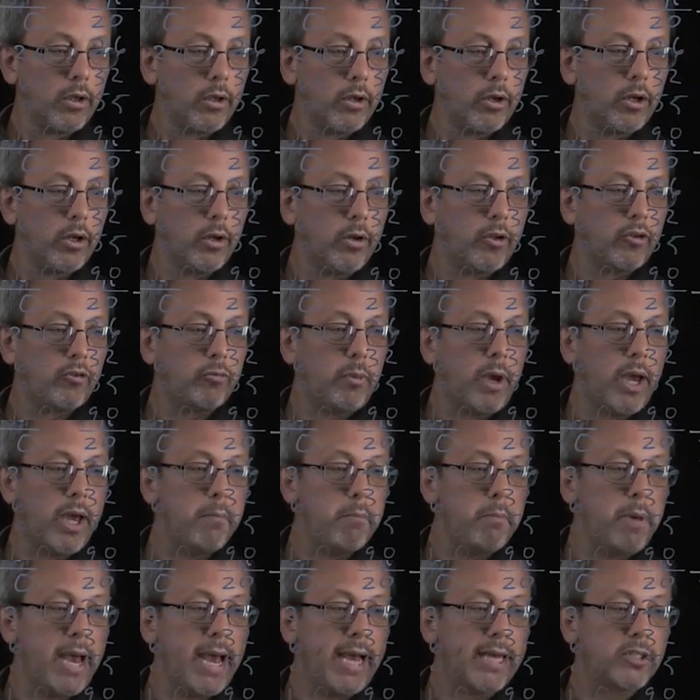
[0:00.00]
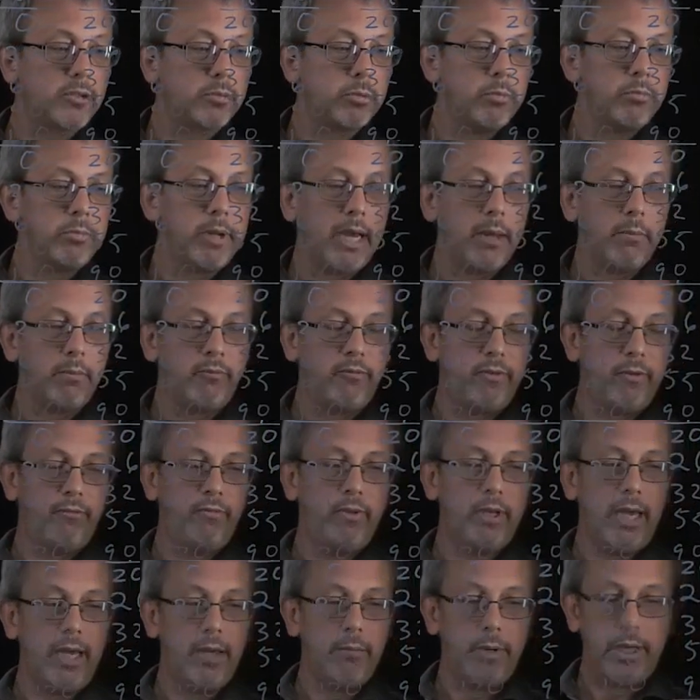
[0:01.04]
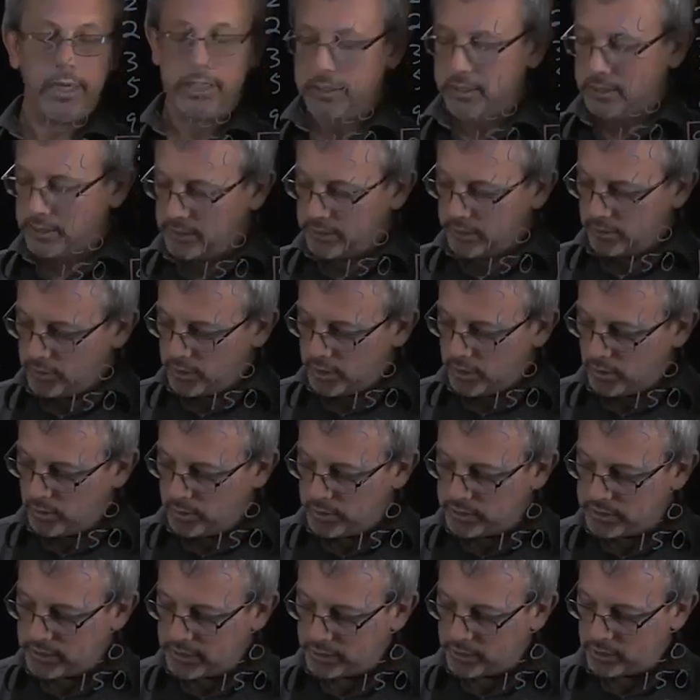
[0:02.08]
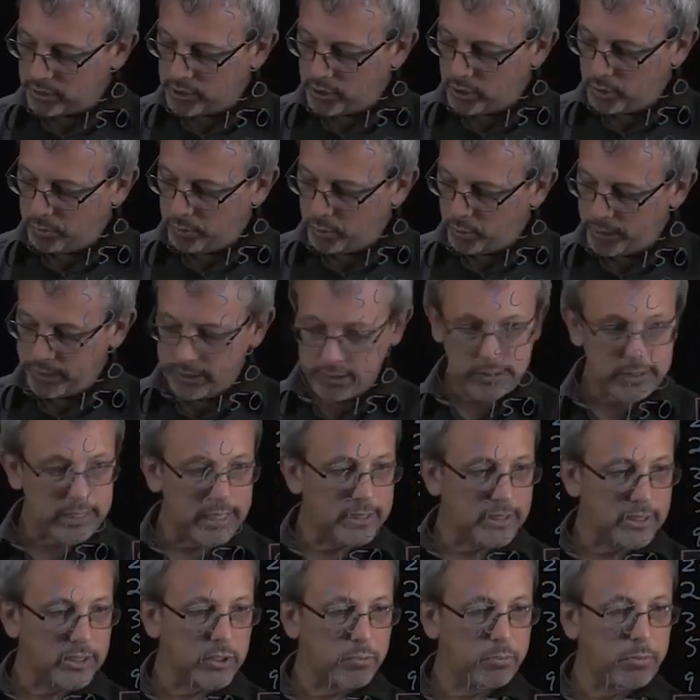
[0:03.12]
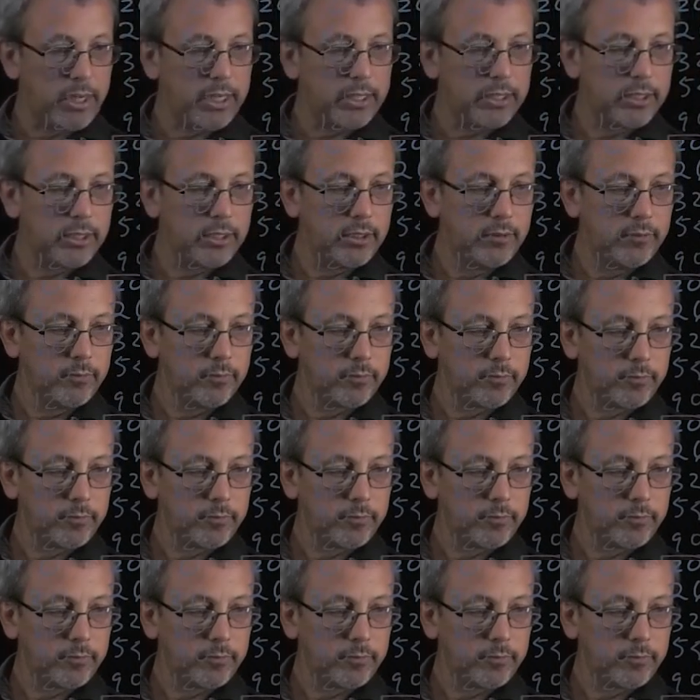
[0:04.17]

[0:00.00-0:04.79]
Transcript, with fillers: Notice my maximum depth, 58 minus 0, is at the low point as expected.